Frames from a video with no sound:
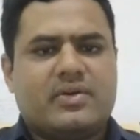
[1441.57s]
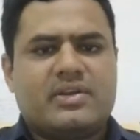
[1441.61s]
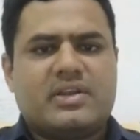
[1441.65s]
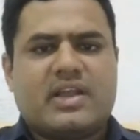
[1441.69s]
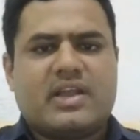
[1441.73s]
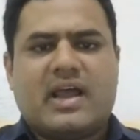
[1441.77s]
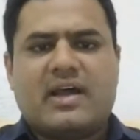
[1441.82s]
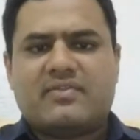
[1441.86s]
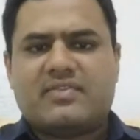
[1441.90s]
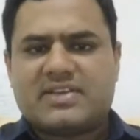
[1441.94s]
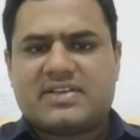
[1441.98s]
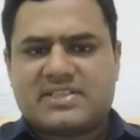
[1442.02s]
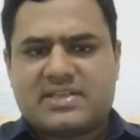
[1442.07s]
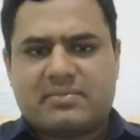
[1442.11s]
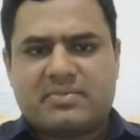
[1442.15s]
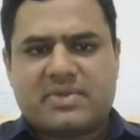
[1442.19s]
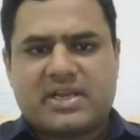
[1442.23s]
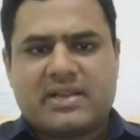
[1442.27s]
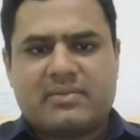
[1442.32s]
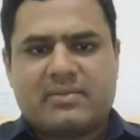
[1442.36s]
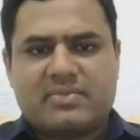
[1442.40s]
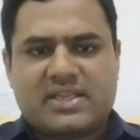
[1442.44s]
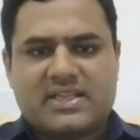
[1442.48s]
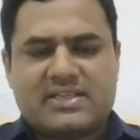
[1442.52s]
after some
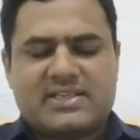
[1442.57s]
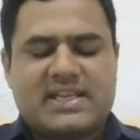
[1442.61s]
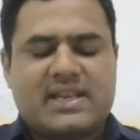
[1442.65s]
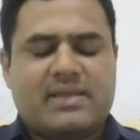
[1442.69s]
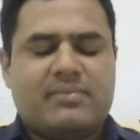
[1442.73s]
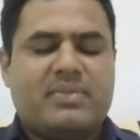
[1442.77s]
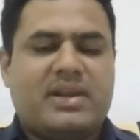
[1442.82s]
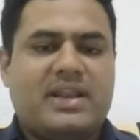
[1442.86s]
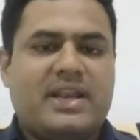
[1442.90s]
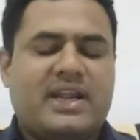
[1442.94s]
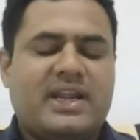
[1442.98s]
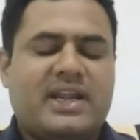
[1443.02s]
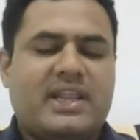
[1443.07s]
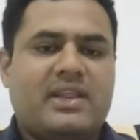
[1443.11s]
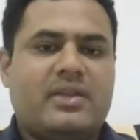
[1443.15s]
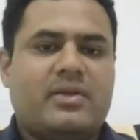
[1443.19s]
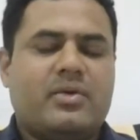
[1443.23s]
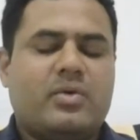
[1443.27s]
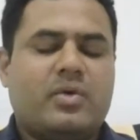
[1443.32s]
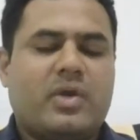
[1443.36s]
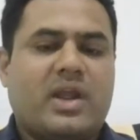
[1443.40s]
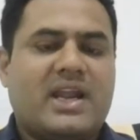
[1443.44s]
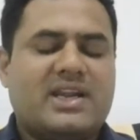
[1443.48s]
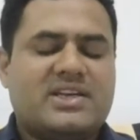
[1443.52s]
time, the same
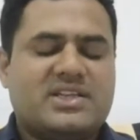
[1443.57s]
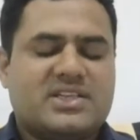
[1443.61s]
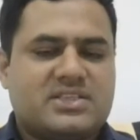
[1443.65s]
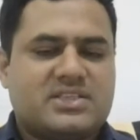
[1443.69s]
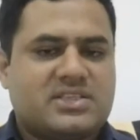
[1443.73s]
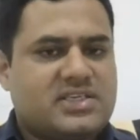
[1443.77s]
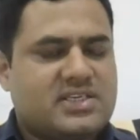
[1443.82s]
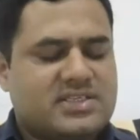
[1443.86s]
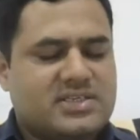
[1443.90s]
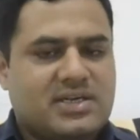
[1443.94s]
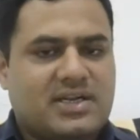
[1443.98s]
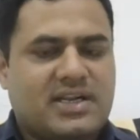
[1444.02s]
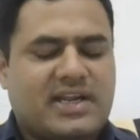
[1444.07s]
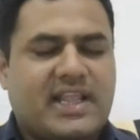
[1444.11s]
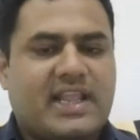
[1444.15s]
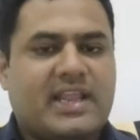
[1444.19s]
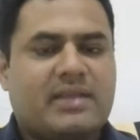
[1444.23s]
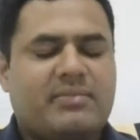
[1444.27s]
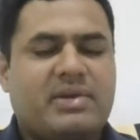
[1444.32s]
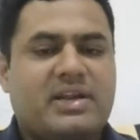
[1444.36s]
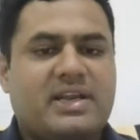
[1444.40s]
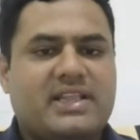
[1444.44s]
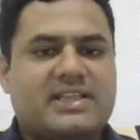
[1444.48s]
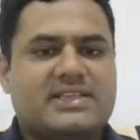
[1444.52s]
lady who had gestational
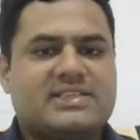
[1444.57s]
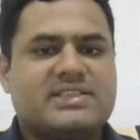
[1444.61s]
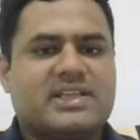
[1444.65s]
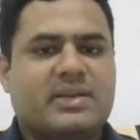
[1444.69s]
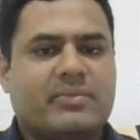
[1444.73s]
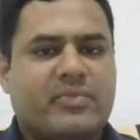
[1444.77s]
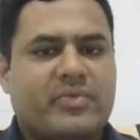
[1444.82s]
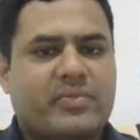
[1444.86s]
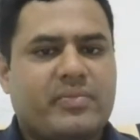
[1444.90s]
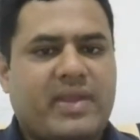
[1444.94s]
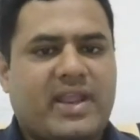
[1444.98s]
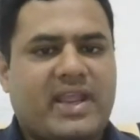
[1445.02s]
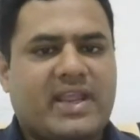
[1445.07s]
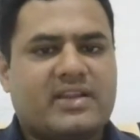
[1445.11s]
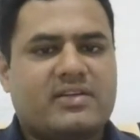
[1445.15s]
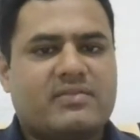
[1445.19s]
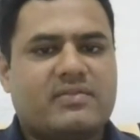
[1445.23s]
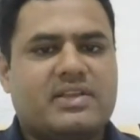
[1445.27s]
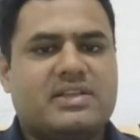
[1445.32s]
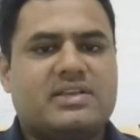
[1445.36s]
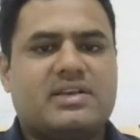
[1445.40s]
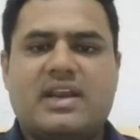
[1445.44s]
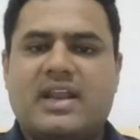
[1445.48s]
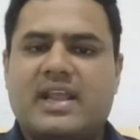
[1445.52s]
diabetes comes back
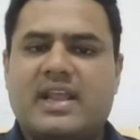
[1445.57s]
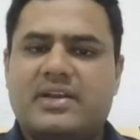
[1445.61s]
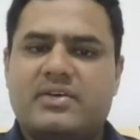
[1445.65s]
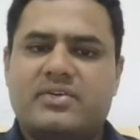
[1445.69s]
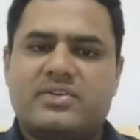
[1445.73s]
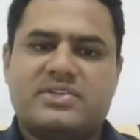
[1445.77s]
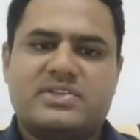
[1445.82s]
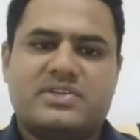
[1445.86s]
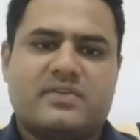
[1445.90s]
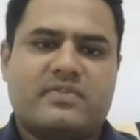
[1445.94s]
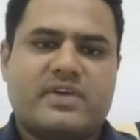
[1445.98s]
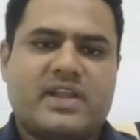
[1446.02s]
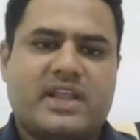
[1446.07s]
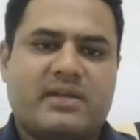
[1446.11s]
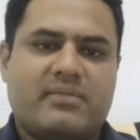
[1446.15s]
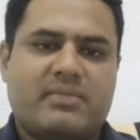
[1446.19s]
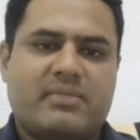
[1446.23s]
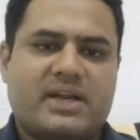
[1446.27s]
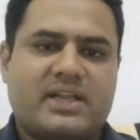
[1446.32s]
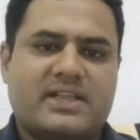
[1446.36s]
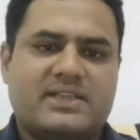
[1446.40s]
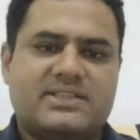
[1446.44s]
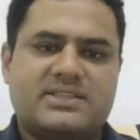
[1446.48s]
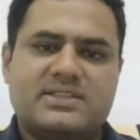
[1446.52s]
with diagnosis of
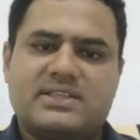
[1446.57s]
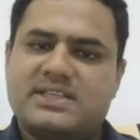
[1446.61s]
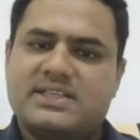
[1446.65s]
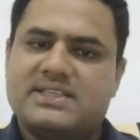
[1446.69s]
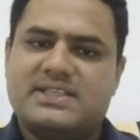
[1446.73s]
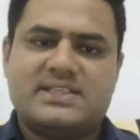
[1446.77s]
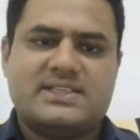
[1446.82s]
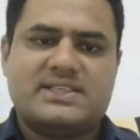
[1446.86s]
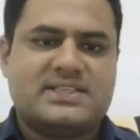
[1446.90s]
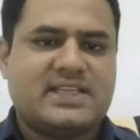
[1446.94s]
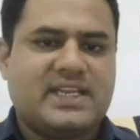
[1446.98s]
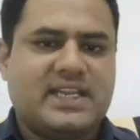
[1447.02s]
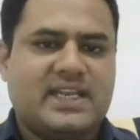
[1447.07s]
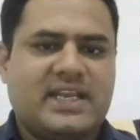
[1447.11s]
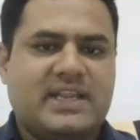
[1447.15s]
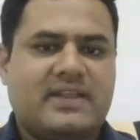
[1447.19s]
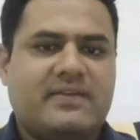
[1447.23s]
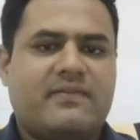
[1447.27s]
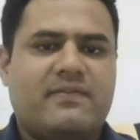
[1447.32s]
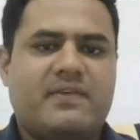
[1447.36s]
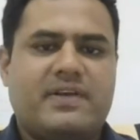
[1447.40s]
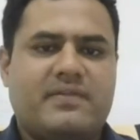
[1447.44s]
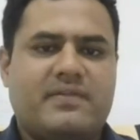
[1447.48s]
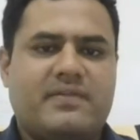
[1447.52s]
diabetes. This is seen
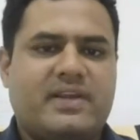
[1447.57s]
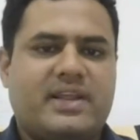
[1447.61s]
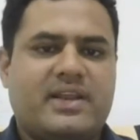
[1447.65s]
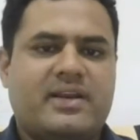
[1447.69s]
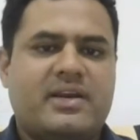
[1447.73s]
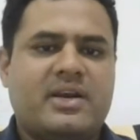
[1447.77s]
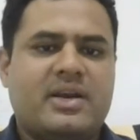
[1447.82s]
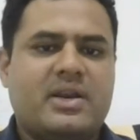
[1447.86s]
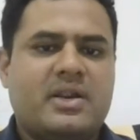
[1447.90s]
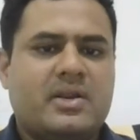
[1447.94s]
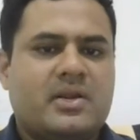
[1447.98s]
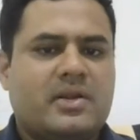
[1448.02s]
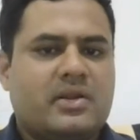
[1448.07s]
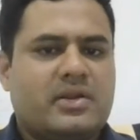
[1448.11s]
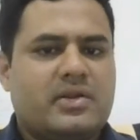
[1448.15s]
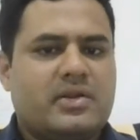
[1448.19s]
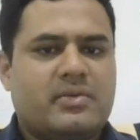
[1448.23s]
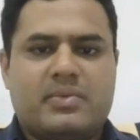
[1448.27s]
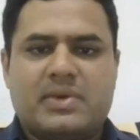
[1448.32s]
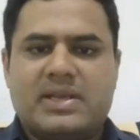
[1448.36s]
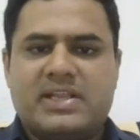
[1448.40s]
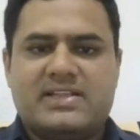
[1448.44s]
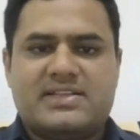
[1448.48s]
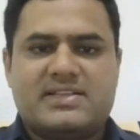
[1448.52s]
everywhere.
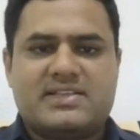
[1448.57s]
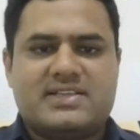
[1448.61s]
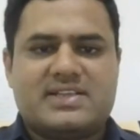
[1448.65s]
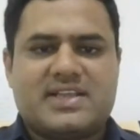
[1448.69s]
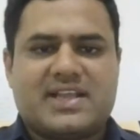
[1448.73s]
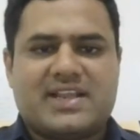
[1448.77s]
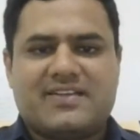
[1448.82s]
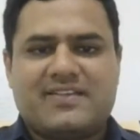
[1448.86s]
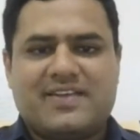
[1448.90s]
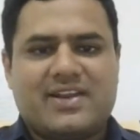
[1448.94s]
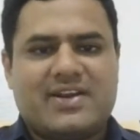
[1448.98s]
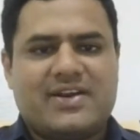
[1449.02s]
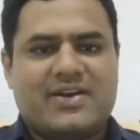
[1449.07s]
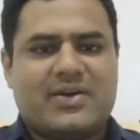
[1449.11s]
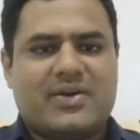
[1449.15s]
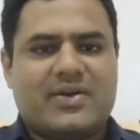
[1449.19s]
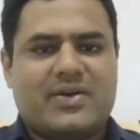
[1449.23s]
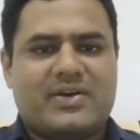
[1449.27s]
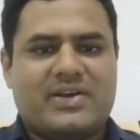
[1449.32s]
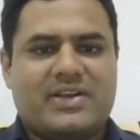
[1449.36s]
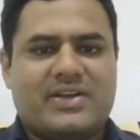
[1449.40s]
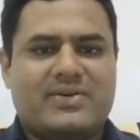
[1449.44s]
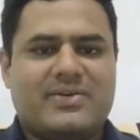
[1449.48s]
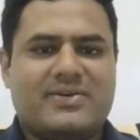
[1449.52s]
You please inquire
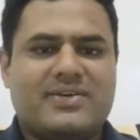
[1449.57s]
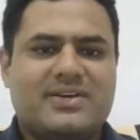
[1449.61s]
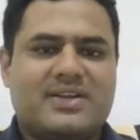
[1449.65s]
around.